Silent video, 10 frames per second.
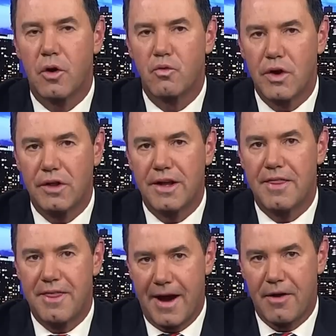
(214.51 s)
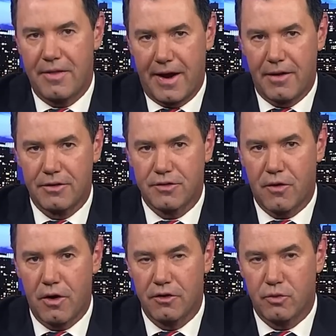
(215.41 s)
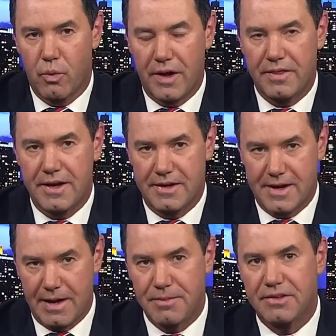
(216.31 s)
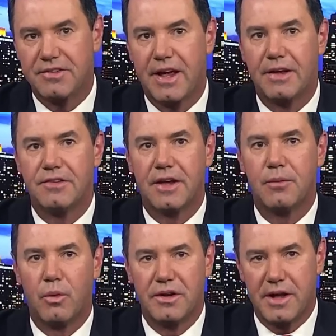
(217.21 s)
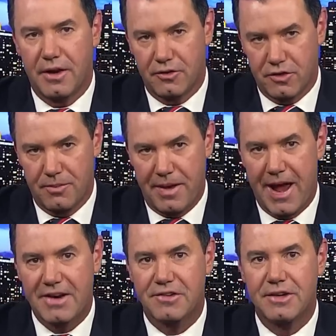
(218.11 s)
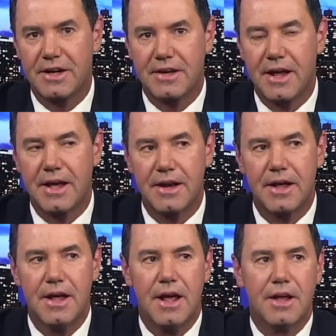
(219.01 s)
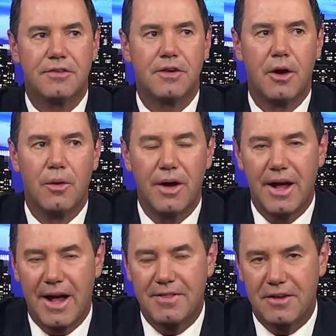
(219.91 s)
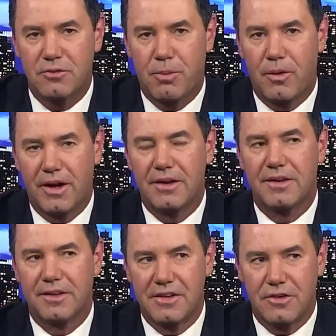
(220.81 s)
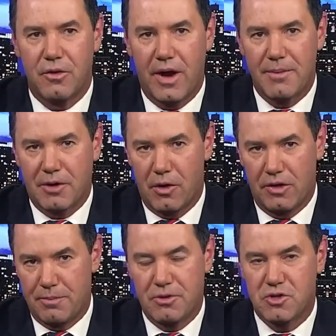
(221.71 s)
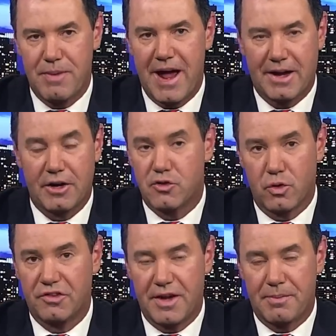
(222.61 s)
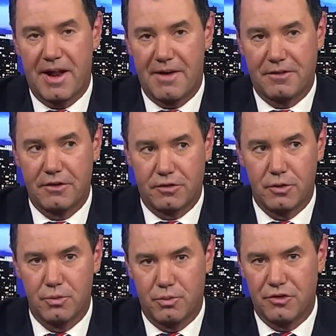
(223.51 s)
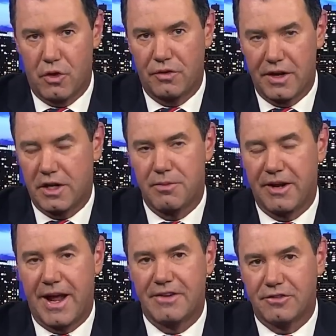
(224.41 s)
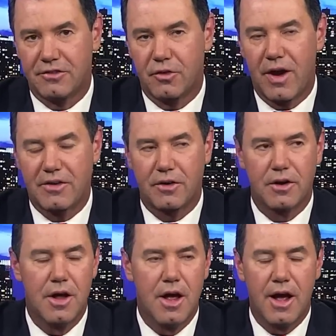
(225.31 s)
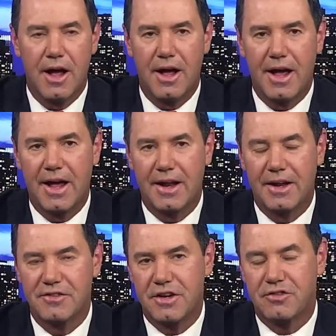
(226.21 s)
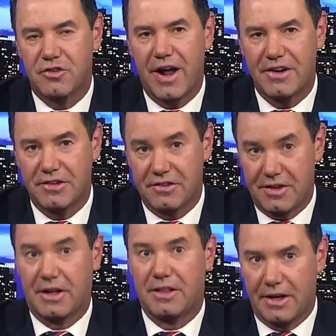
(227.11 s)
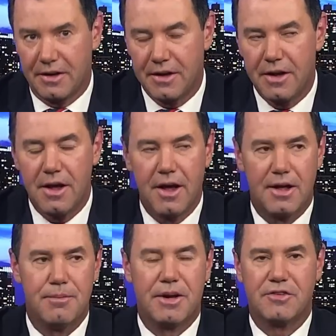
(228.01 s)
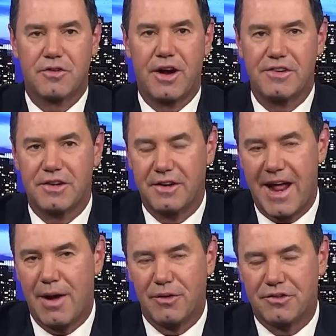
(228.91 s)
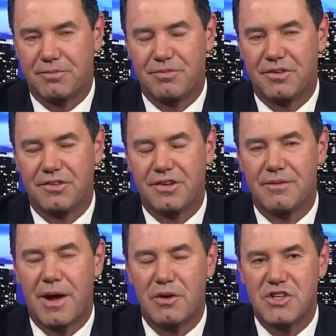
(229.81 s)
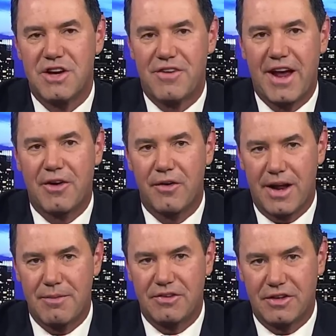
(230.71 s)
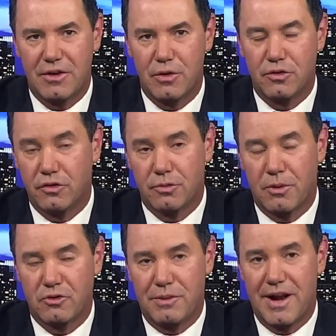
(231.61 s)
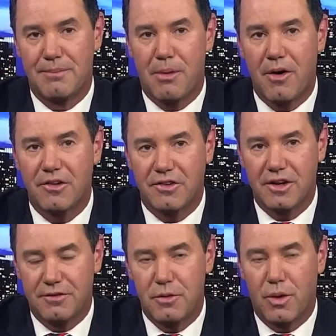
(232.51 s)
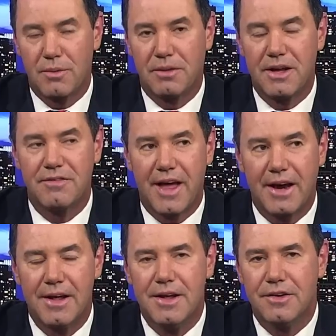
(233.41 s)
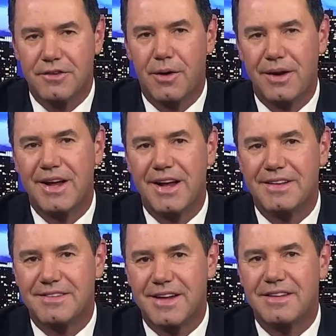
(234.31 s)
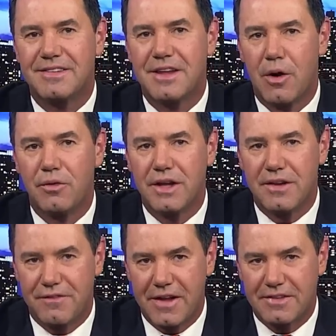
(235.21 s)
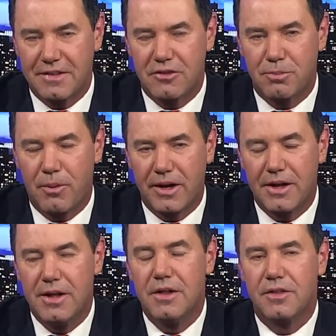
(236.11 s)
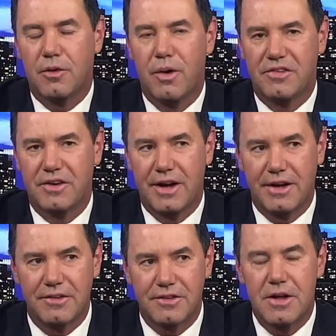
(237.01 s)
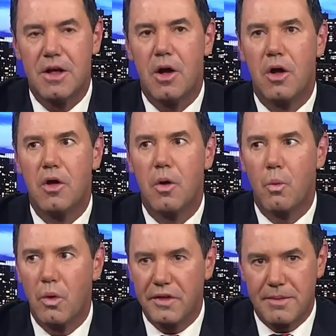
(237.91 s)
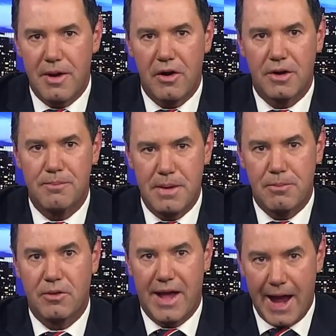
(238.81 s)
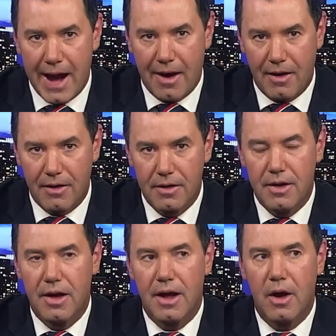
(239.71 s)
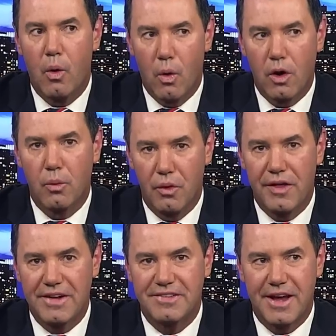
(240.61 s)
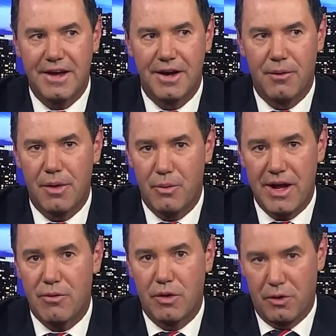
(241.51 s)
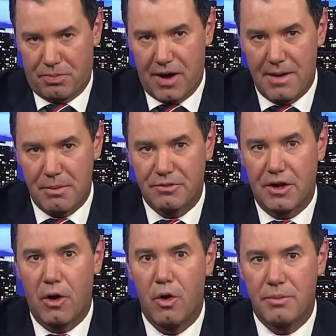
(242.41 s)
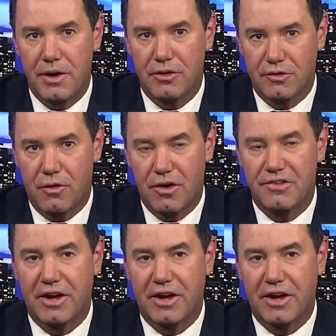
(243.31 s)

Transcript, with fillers: a really a there there as far as what the indictment says and what Donald Trump actually did. So at this point, Lindsey Graham could only push back on a George Stephanopoulos, who was only the communications director uh, and, and, a chief strategist in the Clinton uh, administration, now is somehow a chief anchor at ABC News, who's supposed to be nonpartisan, if you want to believe that. So it, it's it's the only defense at this point. The question is will the American people care or will they say, you know what, we got real problems at home here as far as